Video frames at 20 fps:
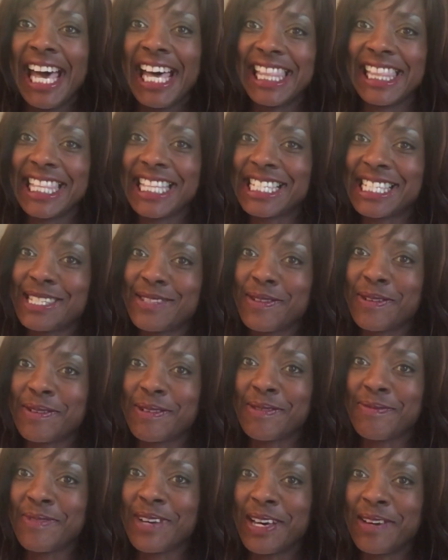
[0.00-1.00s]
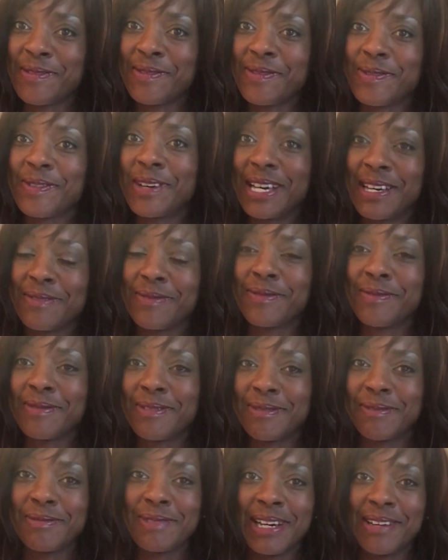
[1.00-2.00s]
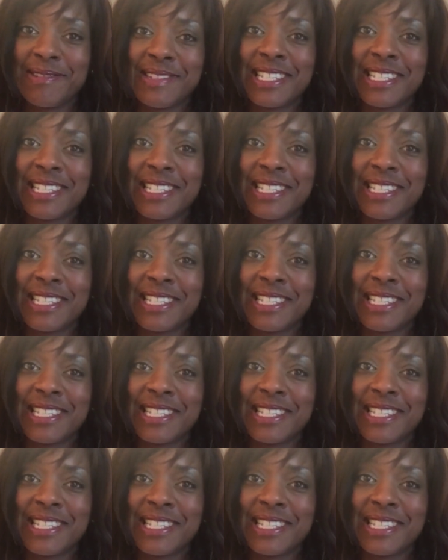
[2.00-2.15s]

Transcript: and this is where